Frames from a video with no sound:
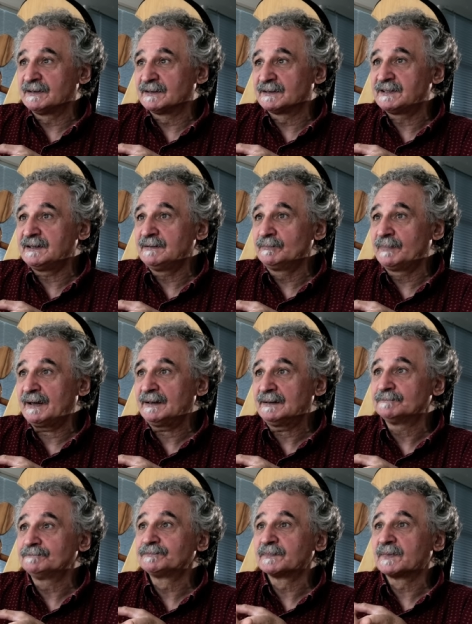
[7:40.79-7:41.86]
in the timber
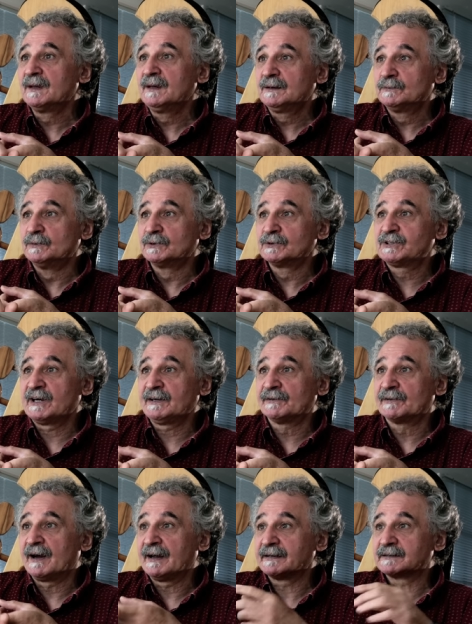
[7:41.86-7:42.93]
will
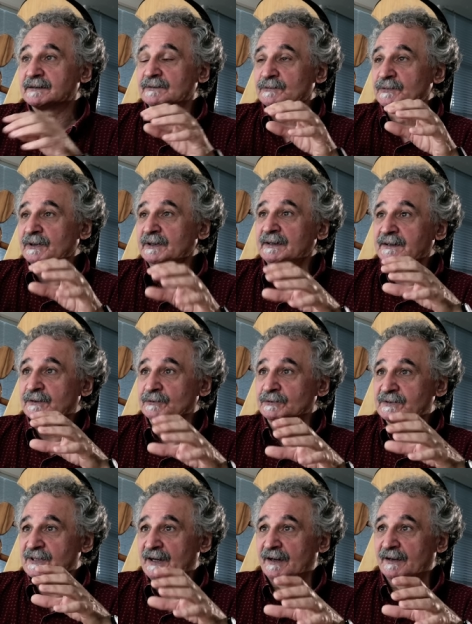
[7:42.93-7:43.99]
generate really
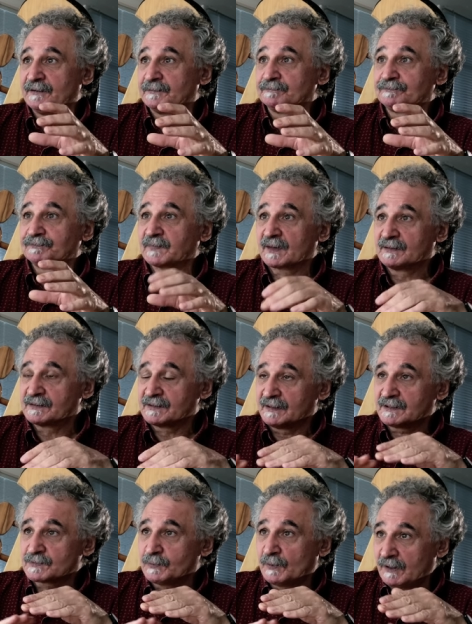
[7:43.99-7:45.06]
good tone. So
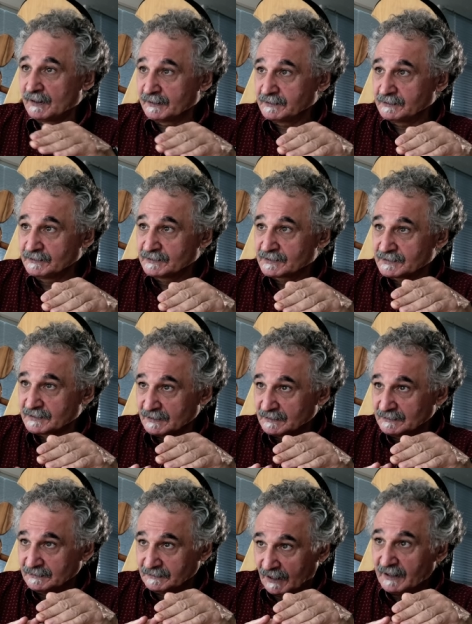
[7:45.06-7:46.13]
that's why I use,
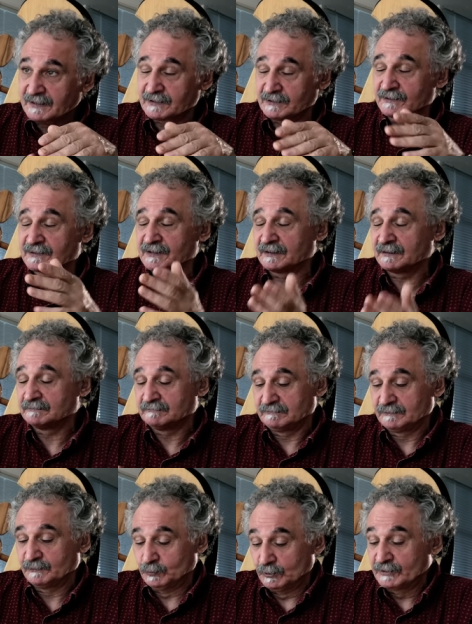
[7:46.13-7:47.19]
like using
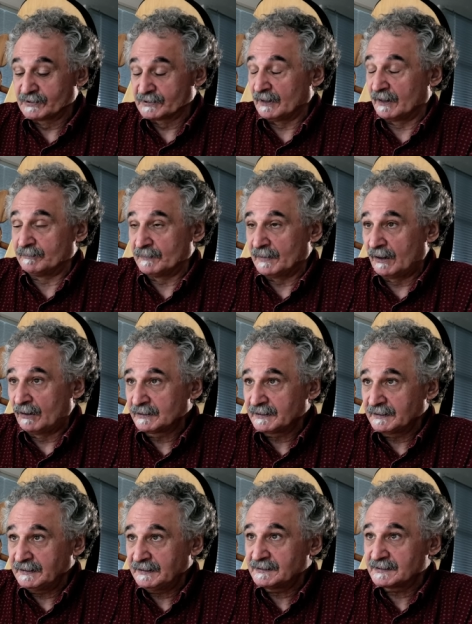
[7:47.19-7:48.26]
woods like
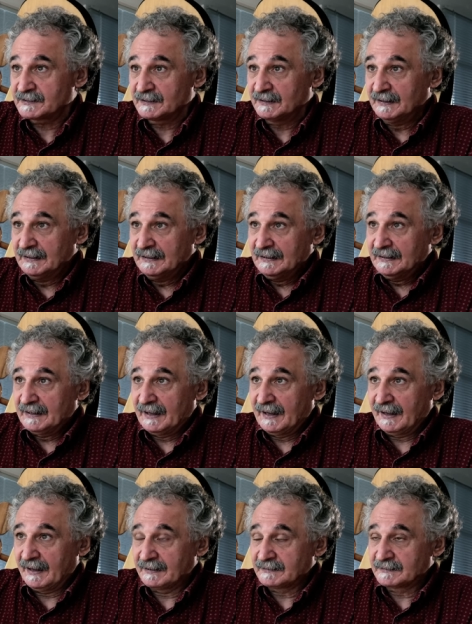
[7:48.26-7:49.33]
mahoganies
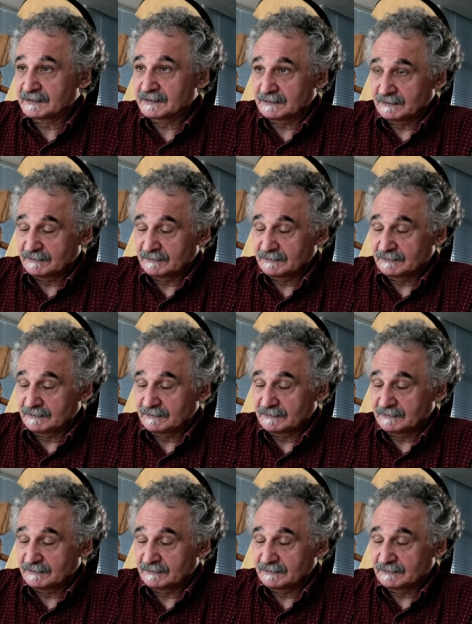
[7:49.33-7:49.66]
and